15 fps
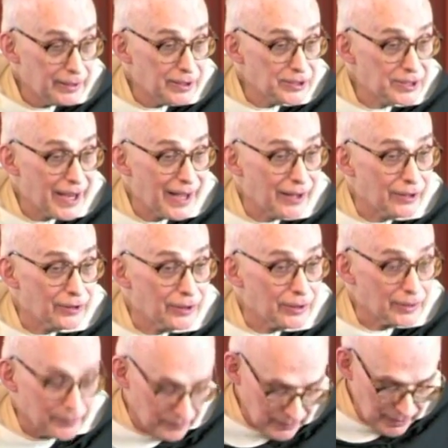in his calendar,
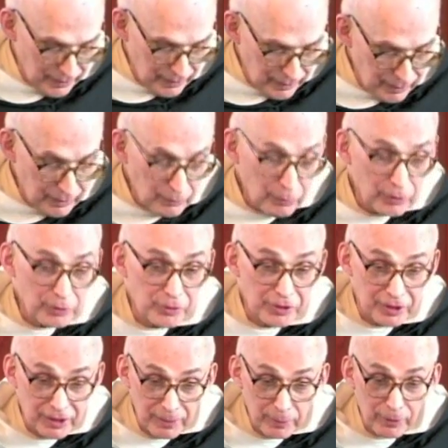which was
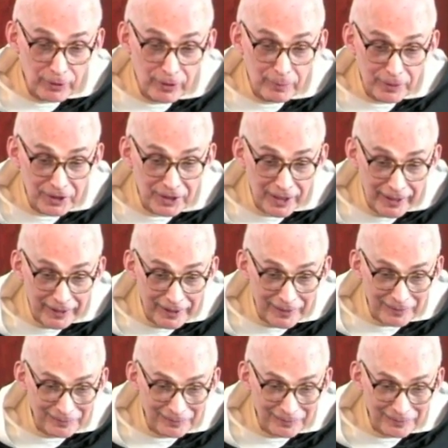a typical mistake.